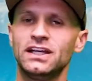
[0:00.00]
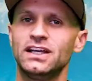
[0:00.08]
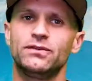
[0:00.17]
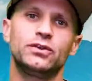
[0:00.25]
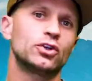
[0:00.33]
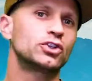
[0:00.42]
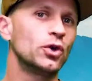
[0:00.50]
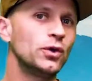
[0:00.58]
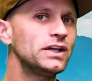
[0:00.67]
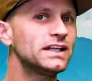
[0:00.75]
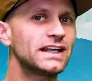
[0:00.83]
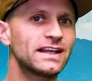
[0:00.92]
If you're
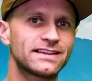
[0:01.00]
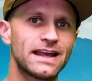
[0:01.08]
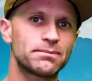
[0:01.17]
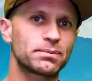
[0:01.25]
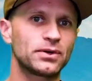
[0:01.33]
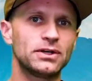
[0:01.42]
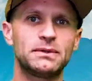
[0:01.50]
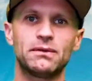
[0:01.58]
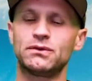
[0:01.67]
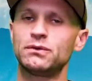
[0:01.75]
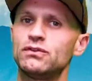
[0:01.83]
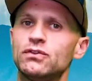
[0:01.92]
going to get that
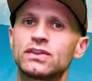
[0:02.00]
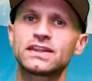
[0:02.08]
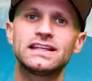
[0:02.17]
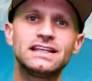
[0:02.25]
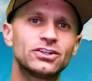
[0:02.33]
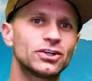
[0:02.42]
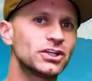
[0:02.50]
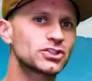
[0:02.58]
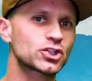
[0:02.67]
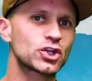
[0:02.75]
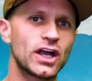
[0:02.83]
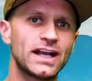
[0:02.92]
premium, if you think you're going
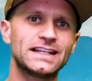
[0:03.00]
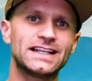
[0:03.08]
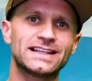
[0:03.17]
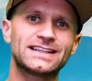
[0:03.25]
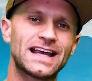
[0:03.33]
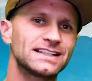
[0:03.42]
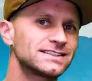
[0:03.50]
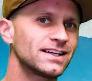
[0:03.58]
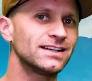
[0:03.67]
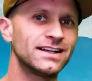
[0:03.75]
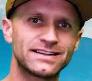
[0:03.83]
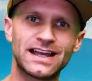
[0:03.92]
to try to get that,
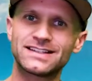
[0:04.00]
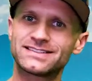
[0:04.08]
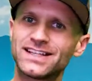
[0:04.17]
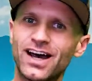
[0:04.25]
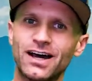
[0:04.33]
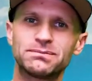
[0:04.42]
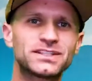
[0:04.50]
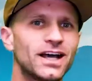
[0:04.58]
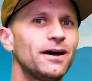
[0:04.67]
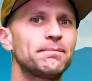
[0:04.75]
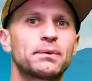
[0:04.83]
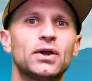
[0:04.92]
that top,
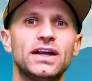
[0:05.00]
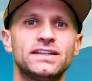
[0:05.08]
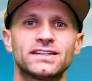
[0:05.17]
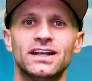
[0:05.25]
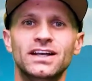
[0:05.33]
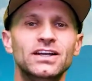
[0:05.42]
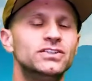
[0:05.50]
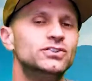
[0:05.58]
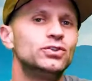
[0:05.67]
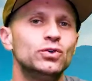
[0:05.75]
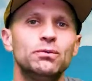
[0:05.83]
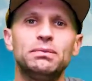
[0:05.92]
top price,
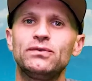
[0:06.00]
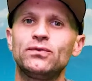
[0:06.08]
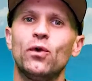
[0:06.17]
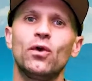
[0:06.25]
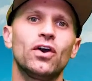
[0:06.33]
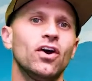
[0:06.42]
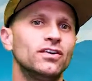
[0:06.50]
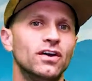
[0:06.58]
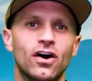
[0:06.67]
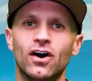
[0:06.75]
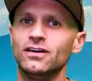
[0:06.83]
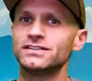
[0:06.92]
do it before
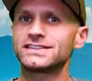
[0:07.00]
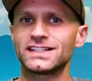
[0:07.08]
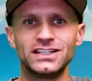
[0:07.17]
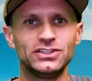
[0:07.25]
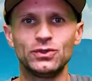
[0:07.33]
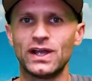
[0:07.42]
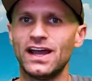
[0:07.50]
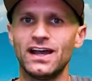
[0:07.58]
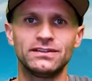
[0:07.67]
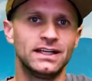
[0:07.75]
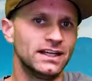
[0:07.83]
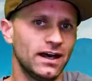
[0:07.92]
all of a sudden you
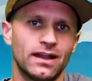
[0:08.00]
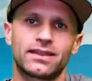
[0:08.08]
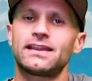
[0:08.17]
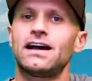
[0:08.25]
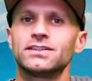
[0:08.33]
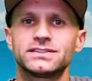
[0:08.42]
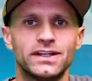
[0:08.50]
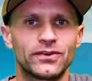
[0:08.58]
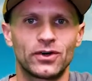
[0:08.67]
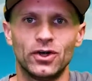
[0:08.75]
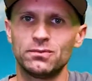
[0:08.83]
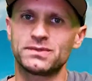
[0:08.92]
have a thousand
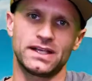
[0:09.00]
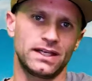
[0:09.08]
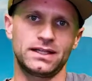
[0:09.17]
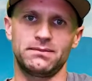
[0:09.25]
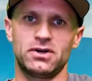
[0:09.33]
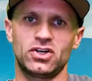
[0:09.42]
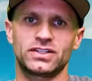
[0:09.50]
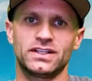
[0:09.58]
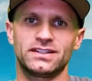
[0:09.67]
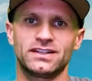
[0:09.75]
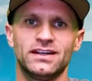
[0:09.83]
other homes hitting the market.